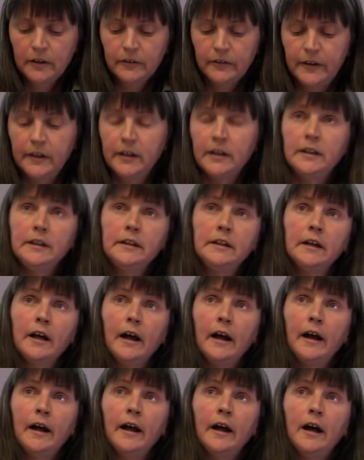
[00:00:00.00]

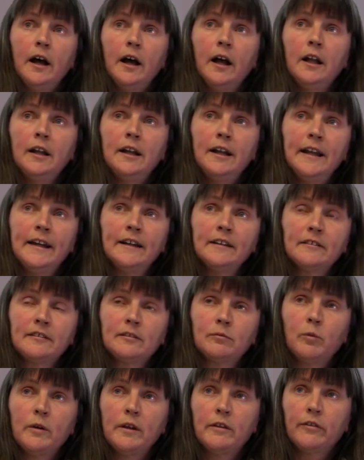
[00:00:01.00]
The
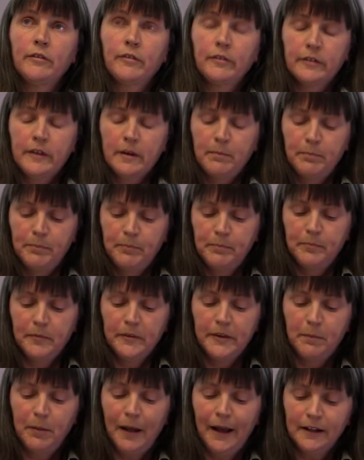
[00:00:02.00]
links with
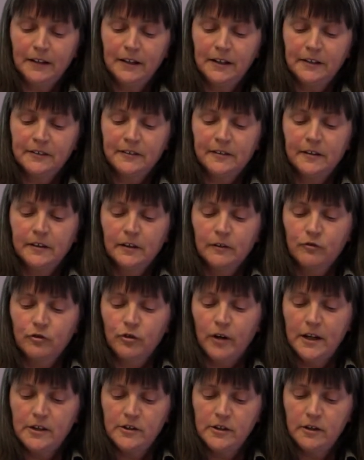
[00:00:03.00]
the blacklisting of
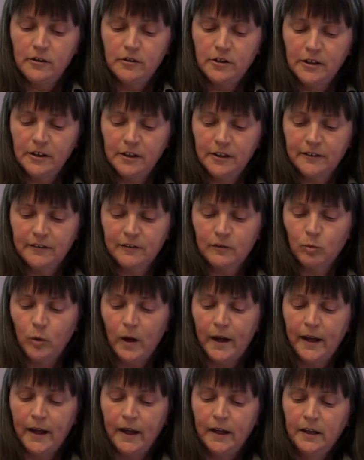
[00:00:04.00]
trade unionists,
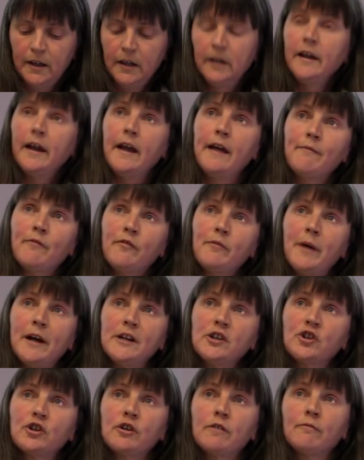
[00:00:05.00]
where
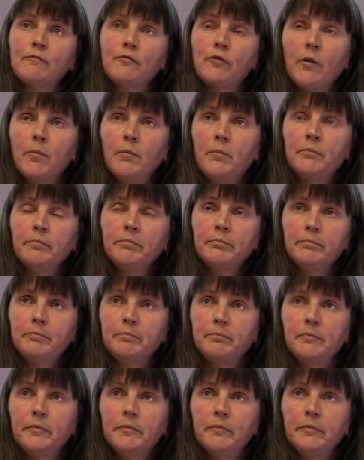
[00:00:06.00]
information from